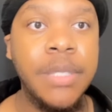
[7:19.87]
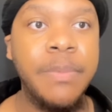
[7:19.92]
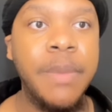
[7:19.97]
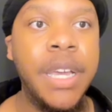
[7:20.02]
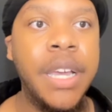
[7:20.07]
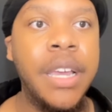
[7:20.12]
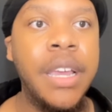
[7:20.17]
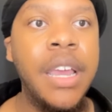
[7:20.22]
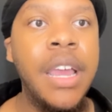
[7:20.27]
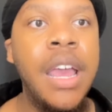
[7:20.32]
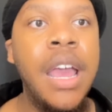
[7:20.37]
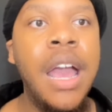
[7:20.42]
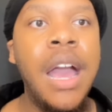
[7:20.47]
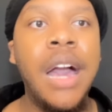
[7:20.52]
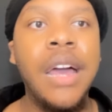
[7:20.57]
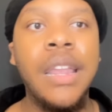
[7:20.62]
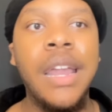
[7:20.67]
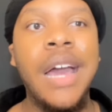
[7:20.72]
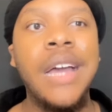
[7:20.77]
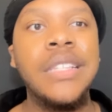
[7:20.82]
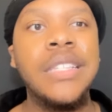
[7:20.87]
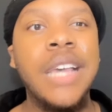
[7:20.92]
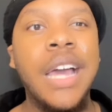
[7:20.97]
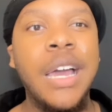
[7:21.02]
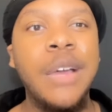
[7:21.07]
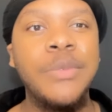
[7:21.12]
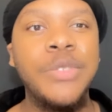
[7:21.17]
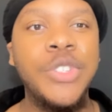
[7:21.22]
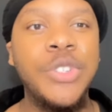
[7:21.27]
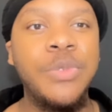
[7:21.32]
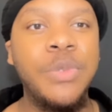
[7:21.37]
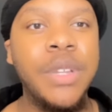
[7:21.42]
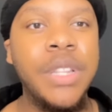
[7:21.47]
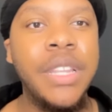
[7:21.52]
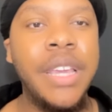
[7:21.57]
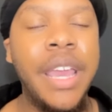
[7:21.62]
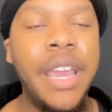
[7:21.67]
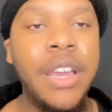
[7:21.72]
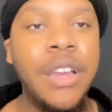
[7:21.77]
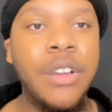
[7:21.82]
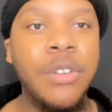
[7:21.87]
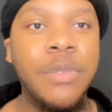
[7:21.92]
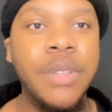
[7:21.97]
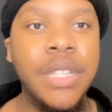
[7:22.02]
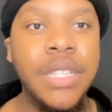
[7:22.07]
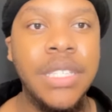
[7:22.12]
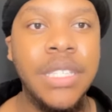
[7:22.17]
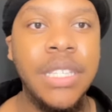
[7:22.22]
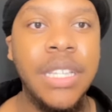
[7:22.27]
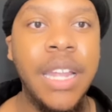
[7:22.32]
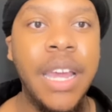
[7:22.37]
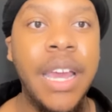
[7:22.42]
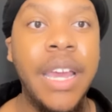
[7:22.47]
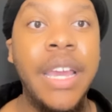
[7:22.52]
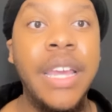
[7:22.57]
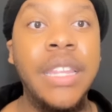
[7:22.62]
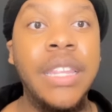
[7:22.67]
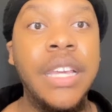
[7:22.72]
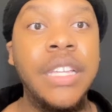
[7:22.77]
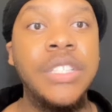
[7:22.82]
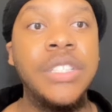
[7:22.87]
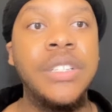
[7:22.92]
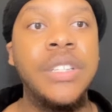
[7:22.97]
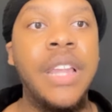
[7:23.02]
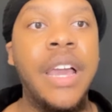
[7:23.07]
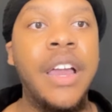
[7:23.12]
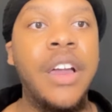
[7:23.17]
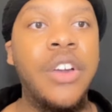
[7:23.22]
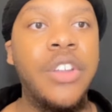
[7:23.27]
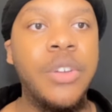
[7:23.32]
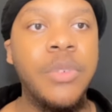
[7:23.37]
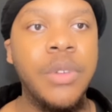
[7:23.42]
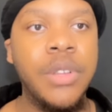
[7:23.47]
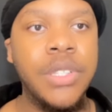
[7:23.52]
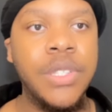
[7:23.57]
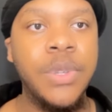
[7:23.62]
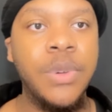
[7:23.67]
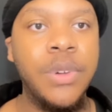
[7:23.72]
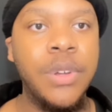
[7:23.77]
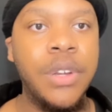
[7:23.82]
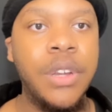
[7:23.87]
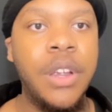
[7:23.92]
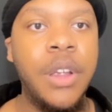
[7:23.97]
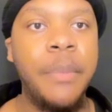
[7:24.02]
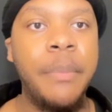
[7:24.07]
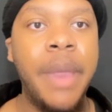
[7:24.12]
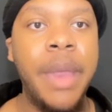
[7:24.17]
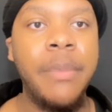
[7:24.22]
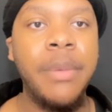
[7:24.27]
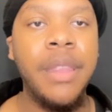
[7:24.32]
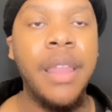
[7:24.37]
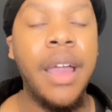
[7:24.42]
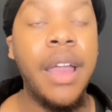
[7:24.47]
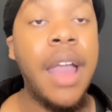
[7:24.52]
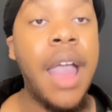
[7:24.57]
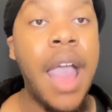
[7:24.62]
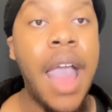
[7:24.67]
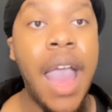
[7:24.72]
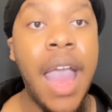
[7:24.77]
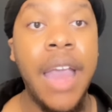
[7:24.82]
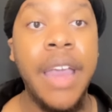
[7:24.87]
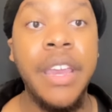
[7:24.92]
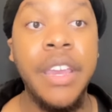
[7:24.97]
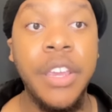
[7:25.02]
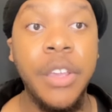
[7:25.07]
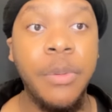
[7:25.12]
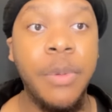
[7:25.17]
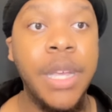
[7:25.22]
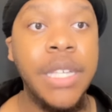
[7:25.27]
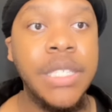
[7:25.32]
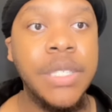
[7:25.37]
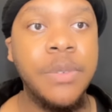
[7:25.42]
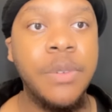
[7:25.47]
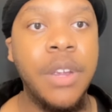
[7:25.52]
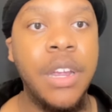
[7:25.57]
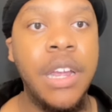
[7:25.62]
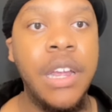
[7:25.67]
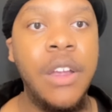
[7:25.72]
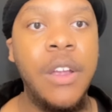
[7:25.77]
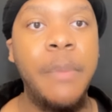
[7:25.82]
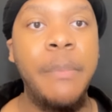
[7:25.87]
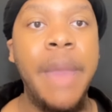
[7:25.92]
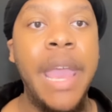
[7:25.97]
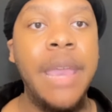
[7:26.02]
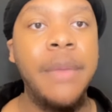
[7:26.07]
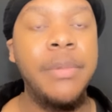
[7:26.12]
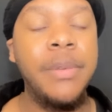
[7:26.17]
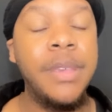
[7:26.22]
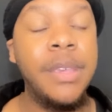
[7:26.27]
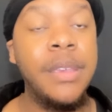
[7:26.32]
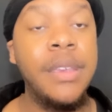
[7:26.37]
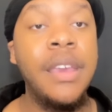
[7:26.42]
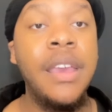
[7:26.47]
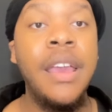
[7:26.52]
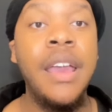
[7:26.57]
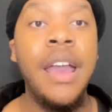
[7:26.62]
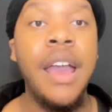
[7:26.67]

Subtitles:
but a lot of times you really ain't gonna really see that unless you're like on a resort or maybe like a high-end restaurant or maybe